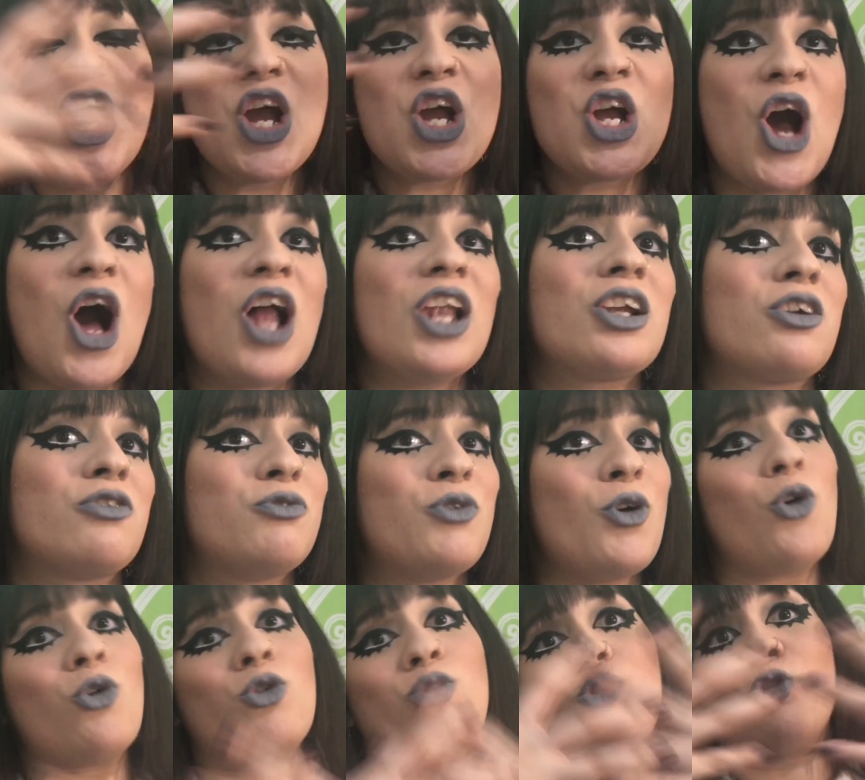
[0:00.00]

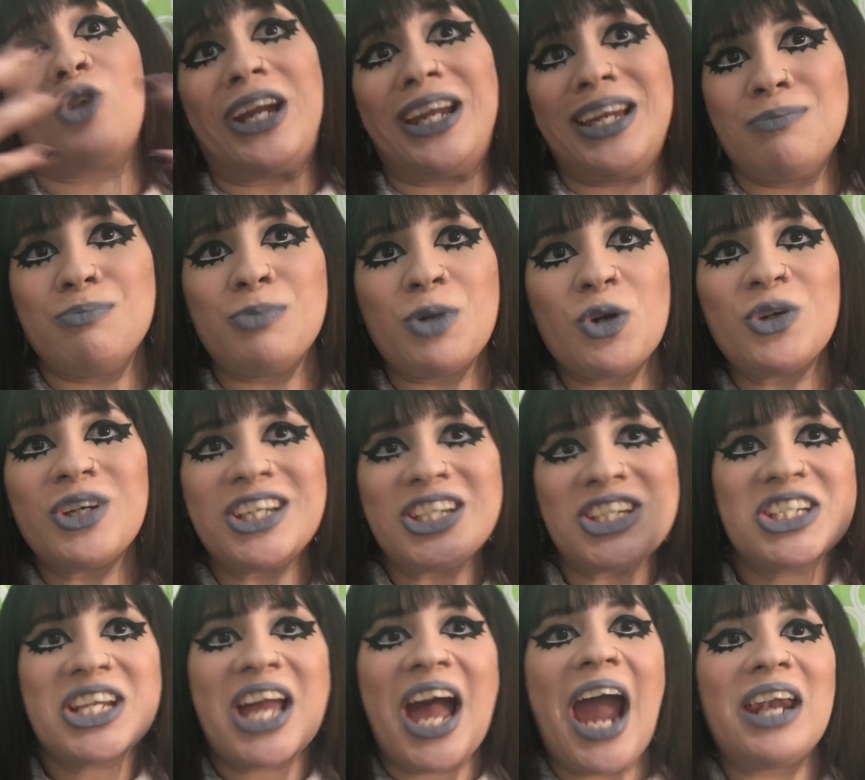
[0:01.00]
colorful,
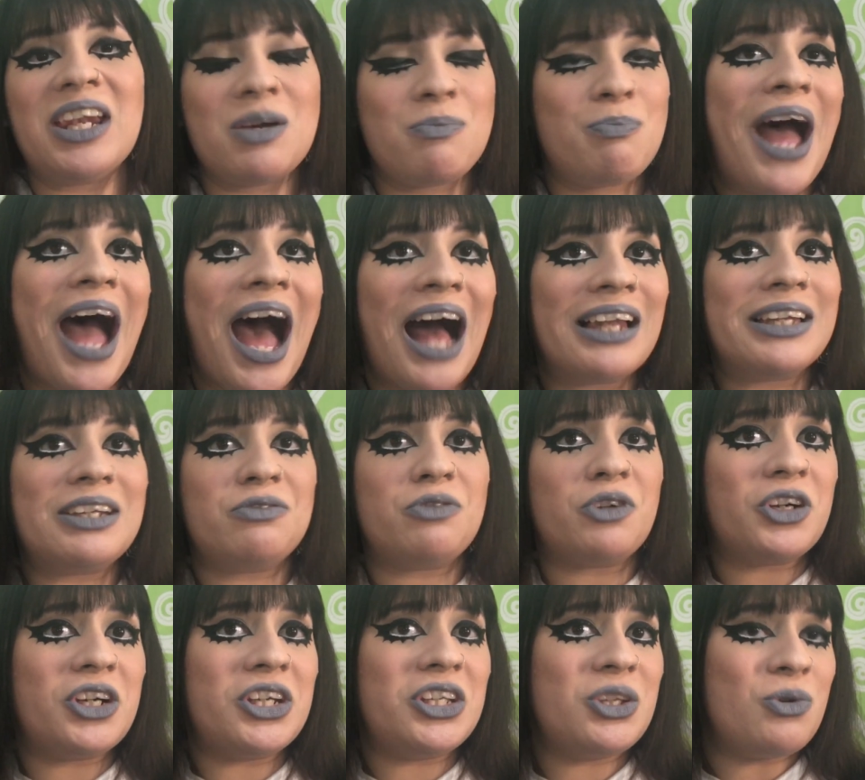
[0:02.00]
rainbowish kind of palette,
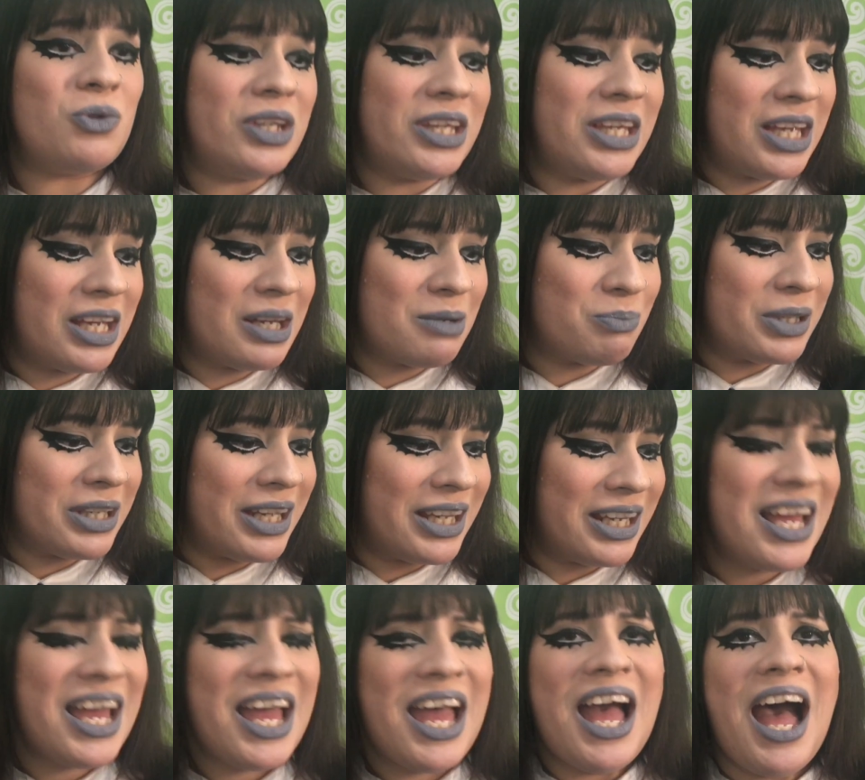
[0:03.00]
very unique, but
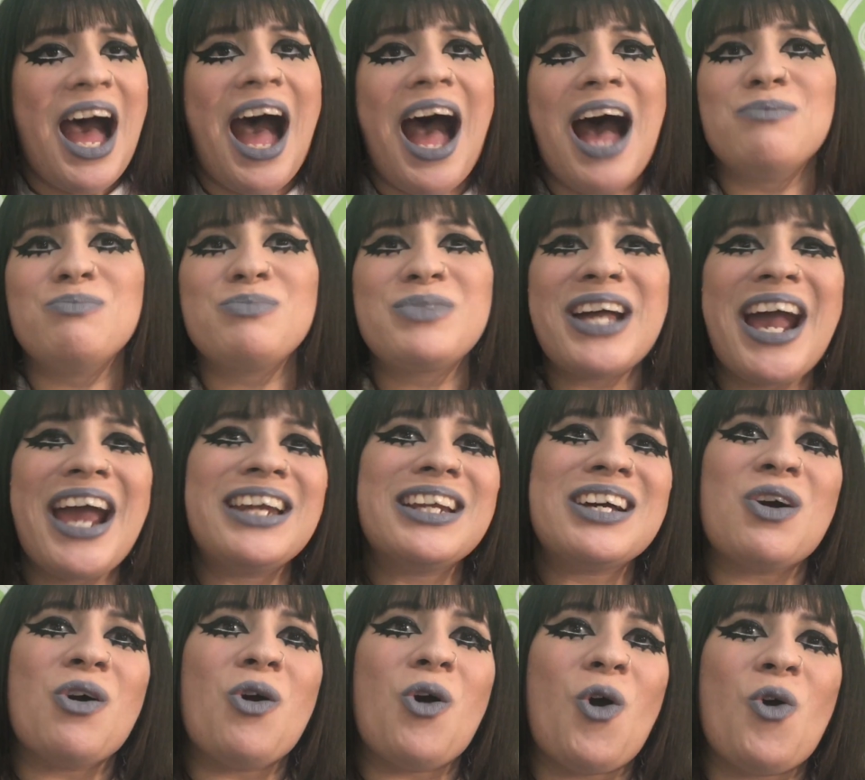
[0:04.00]
I'm kind
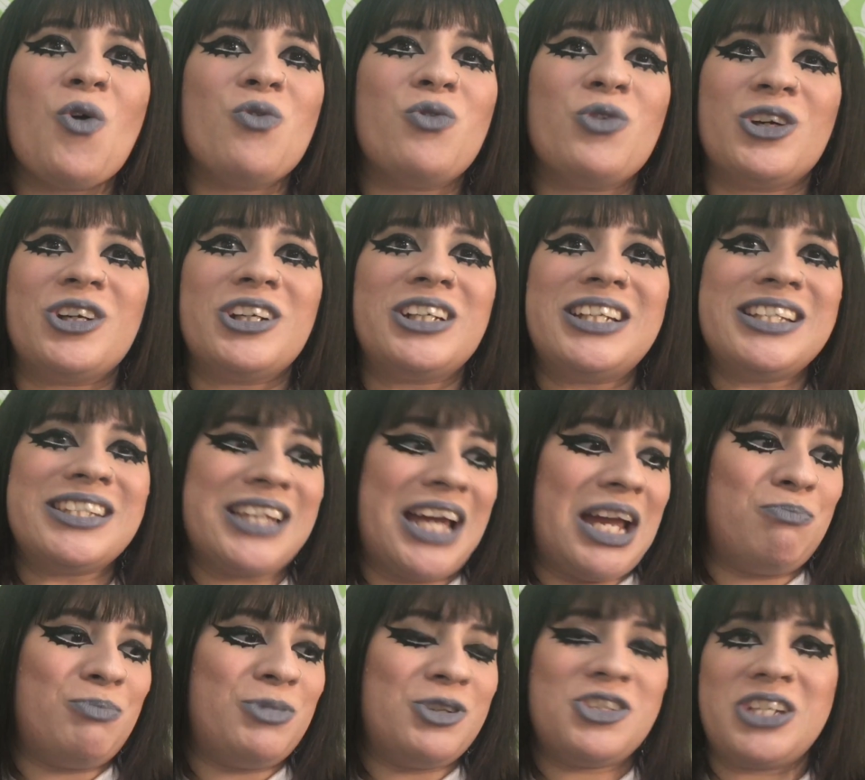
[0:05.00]
of over these
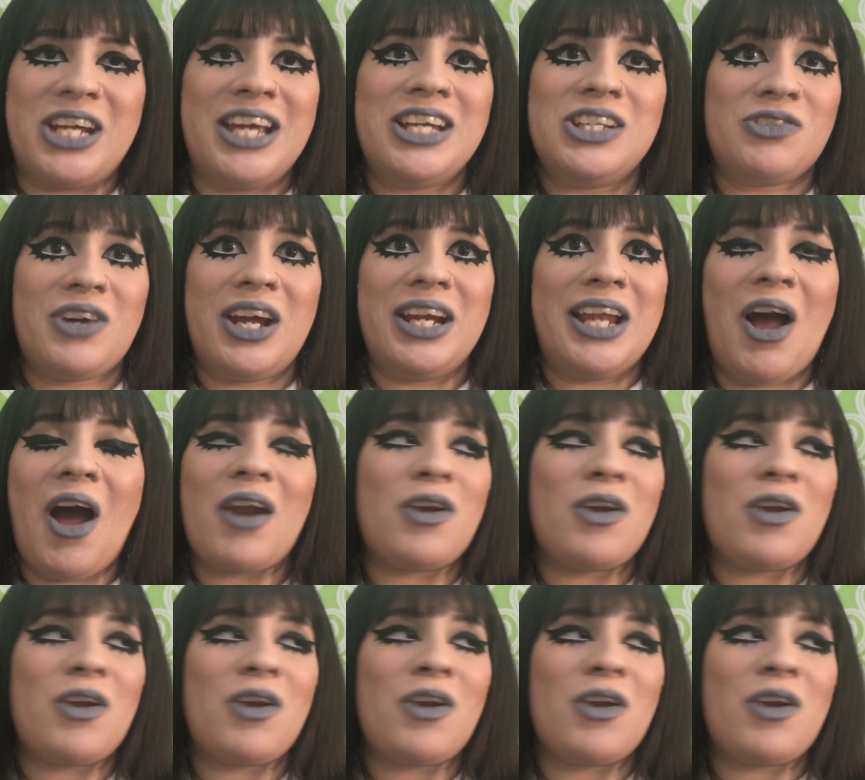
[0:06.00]
type of shades right now.